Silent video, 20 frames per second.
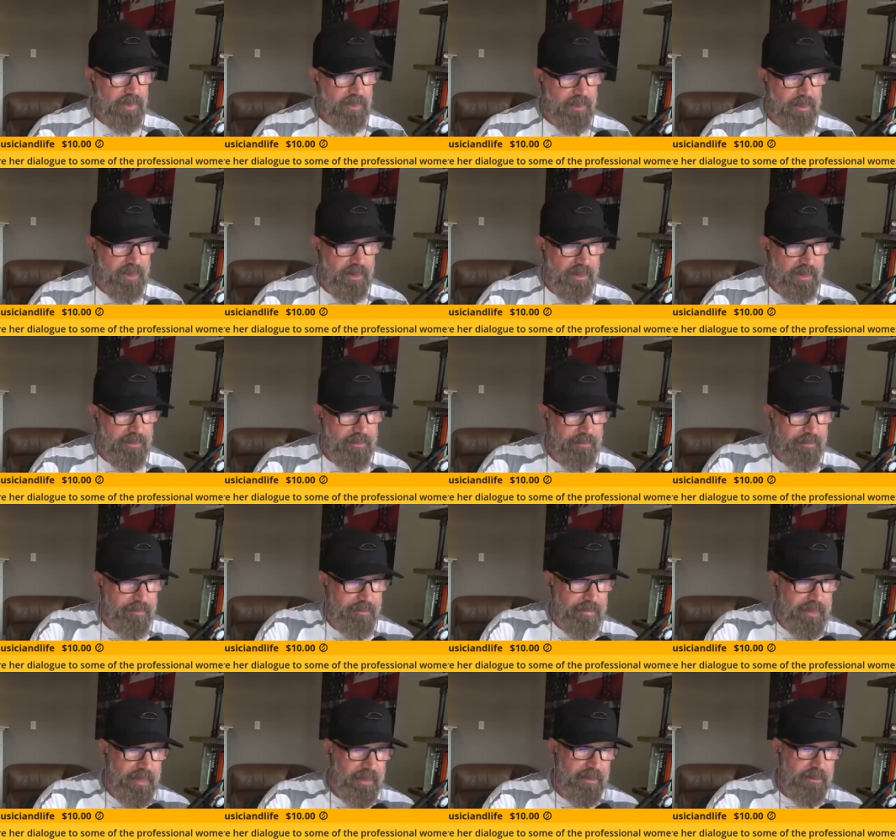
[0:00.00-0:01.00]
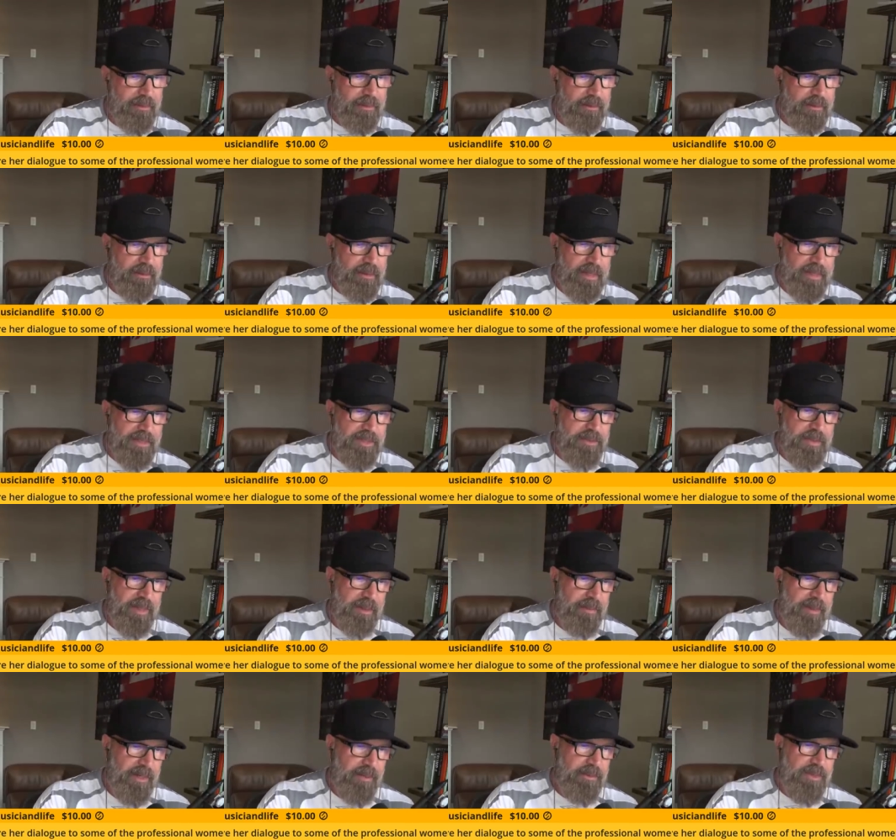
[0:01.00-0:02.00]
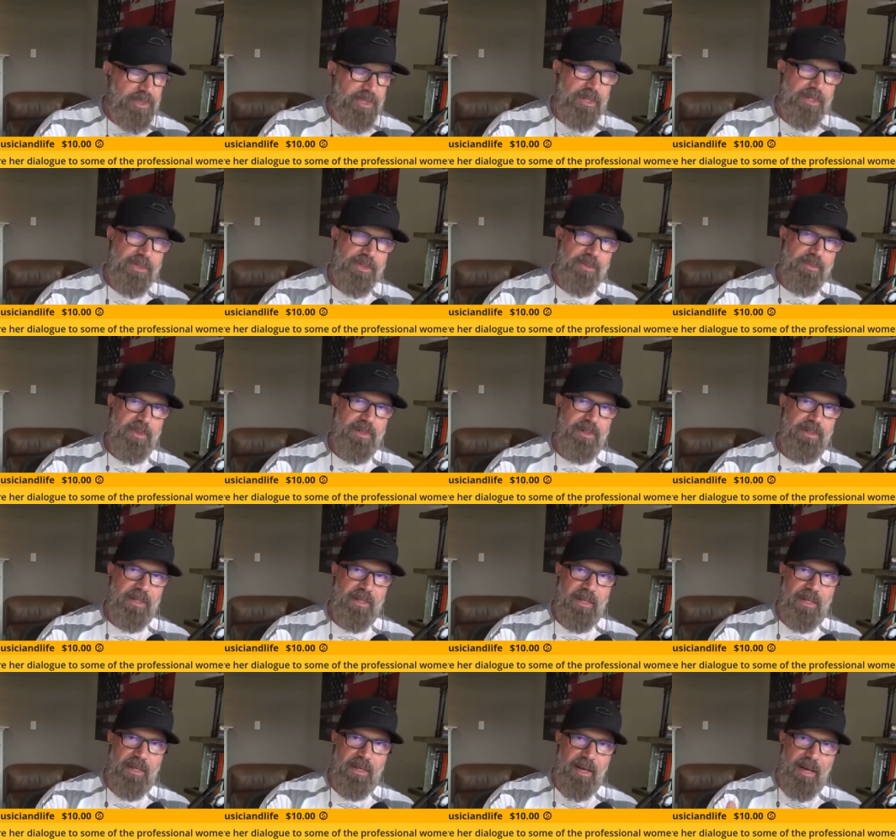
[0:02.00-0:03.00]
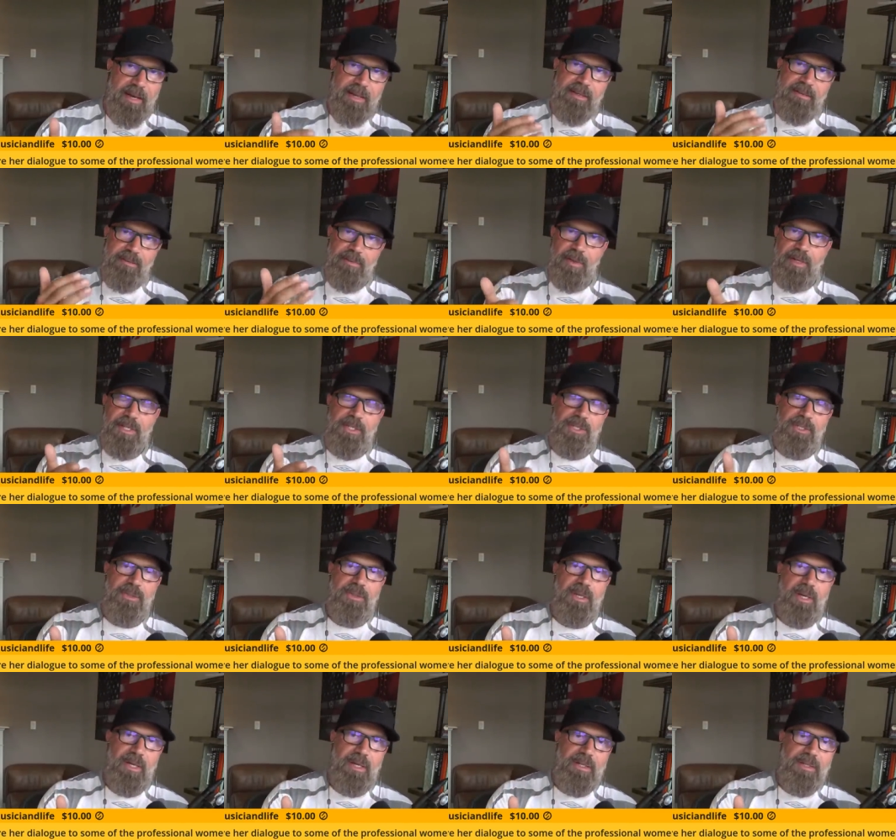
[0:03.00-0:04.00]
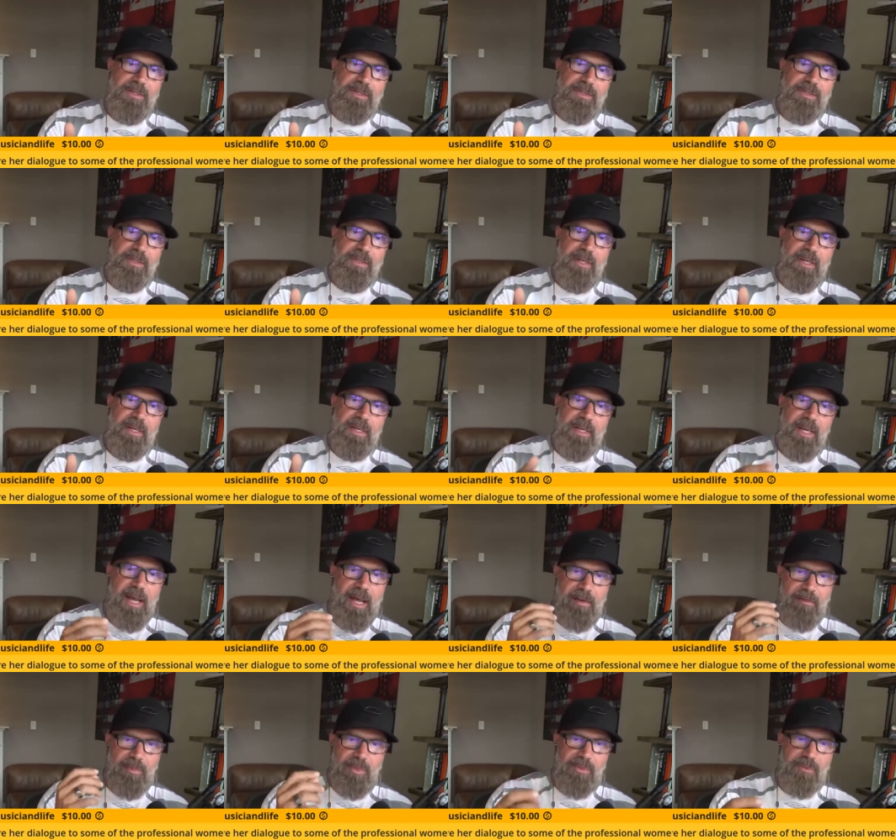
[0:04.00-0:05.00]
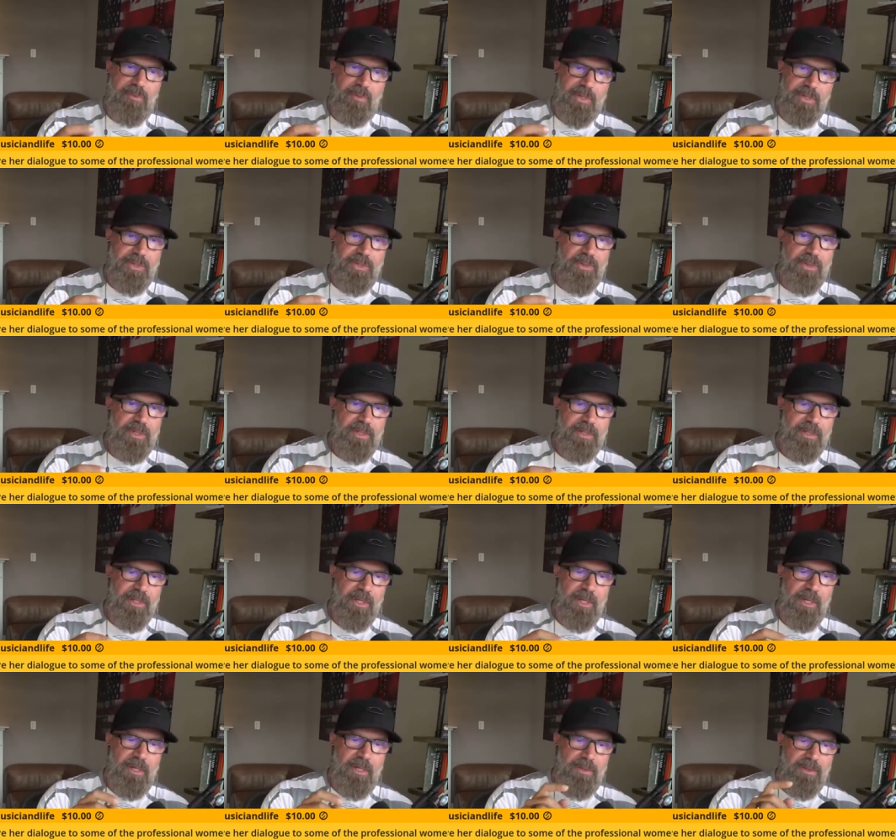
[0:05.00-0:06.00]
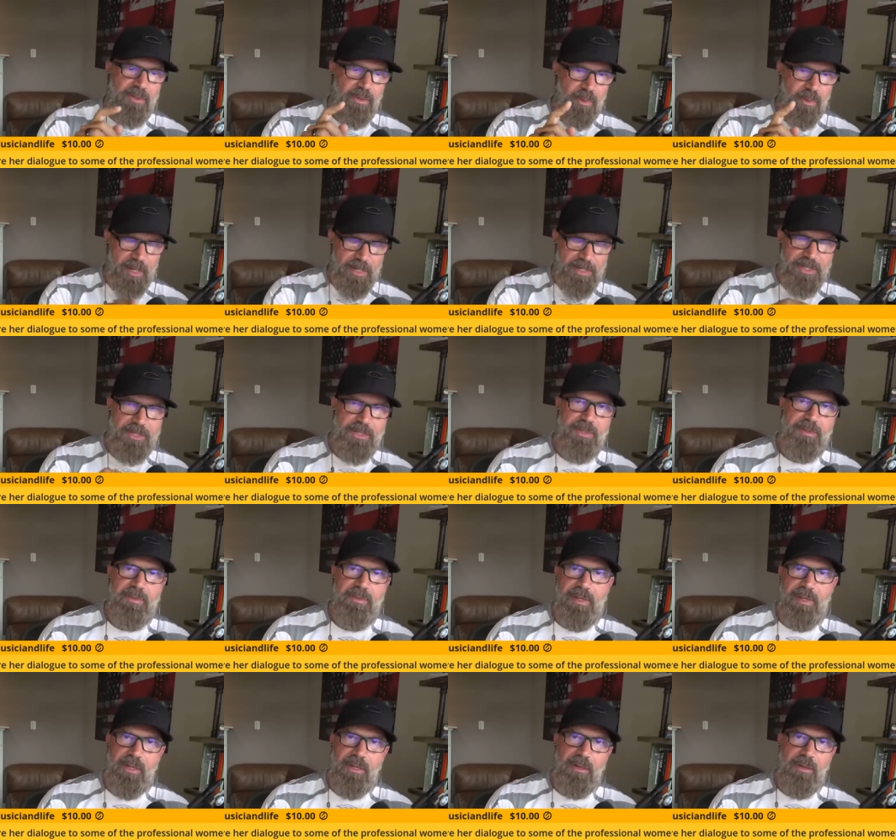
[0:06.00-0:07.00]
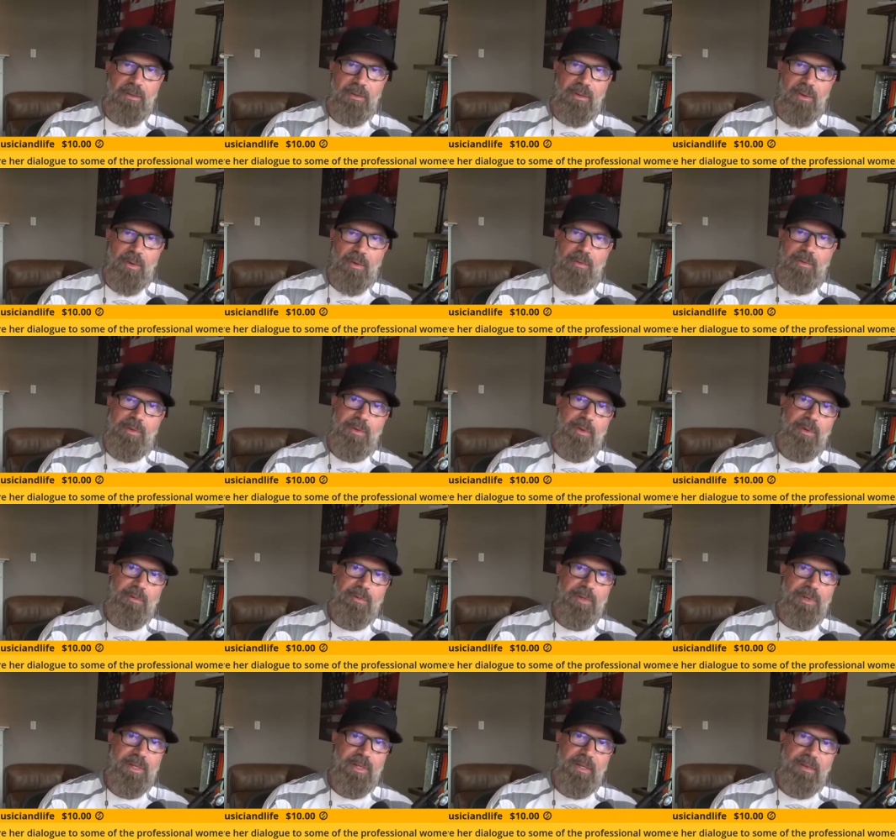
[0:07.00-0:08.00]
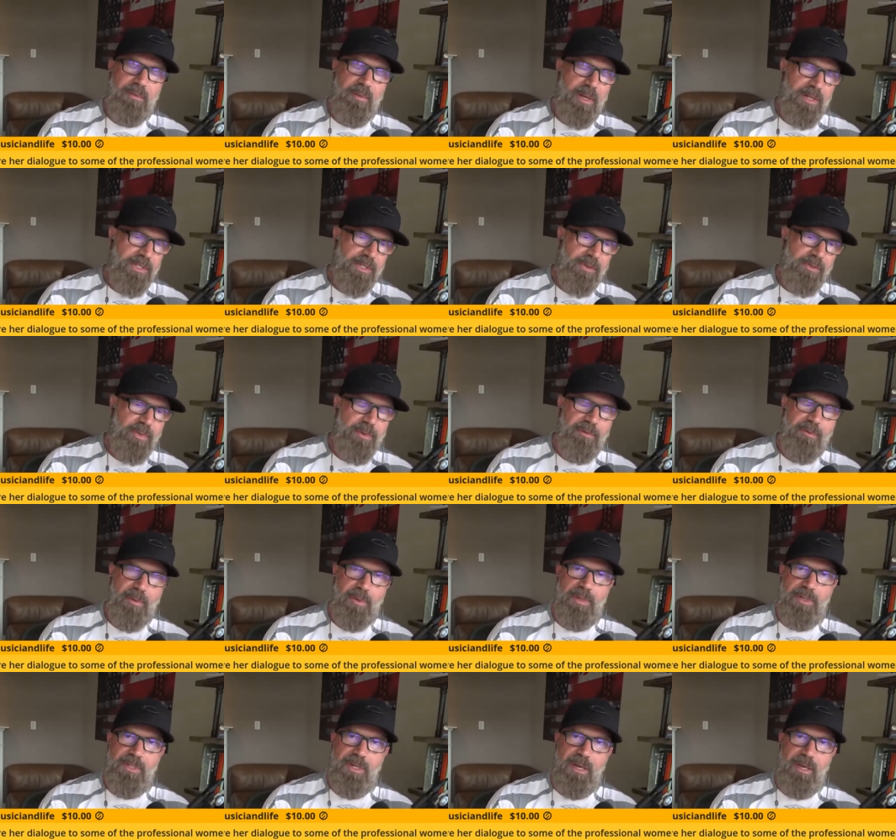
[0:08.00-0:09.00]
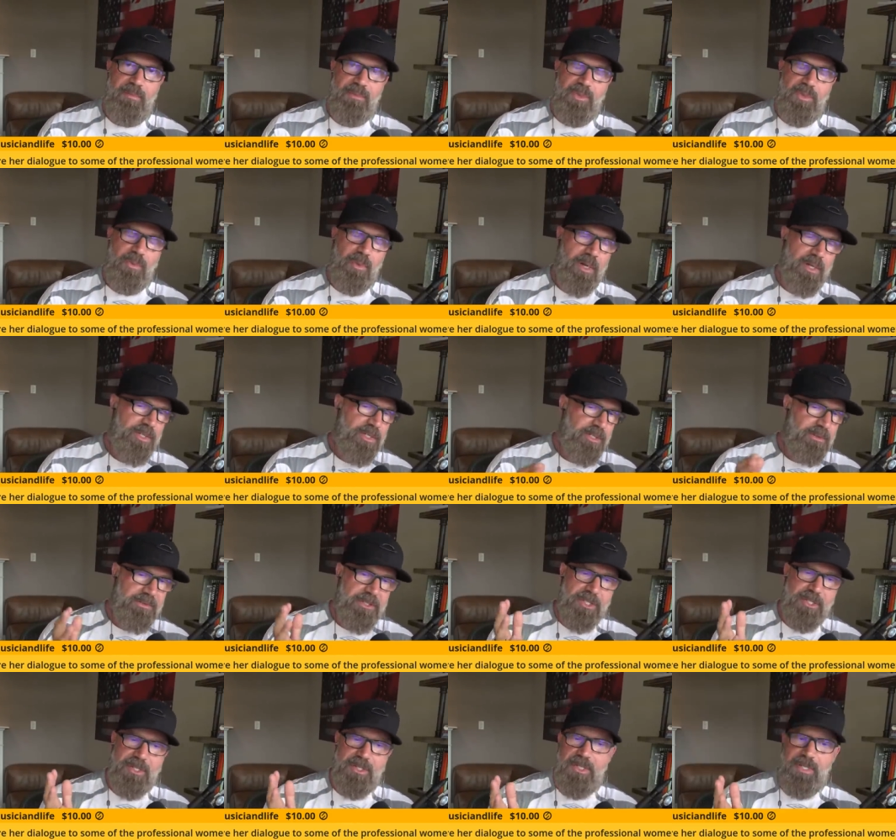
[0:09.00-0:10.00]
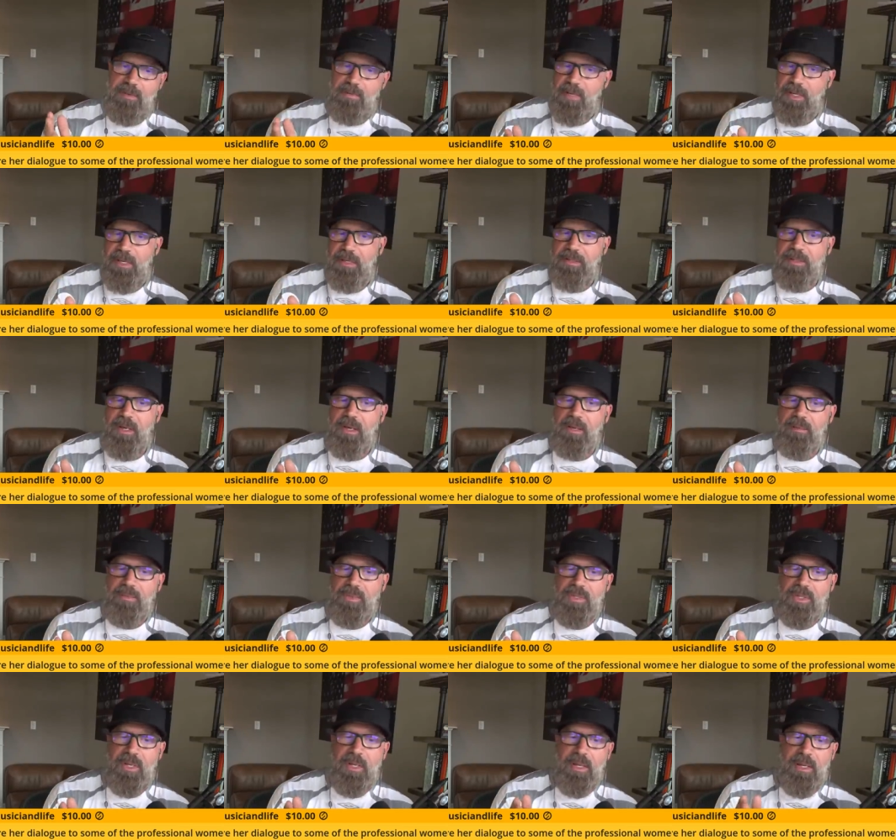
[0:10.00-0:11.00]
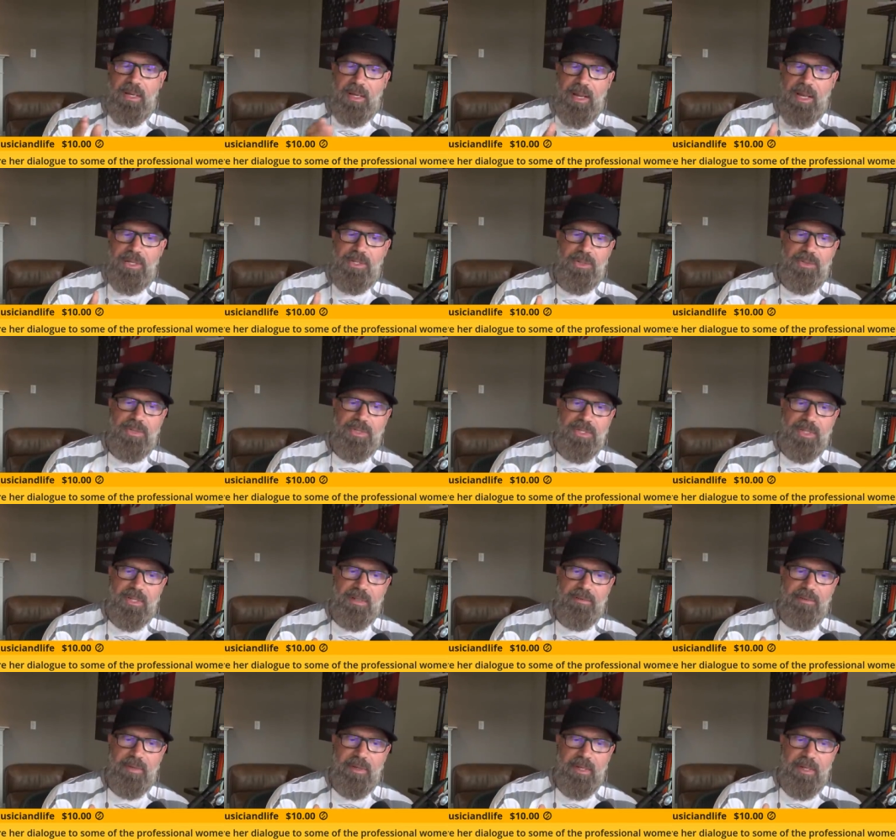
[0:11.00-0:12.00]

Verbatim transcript: And they expect better results. But I invite you guys that have been frustrated to watch this video over and over again. Watch it 3, 4 times. Watch it 6, 7, 8 times, and ask yourself: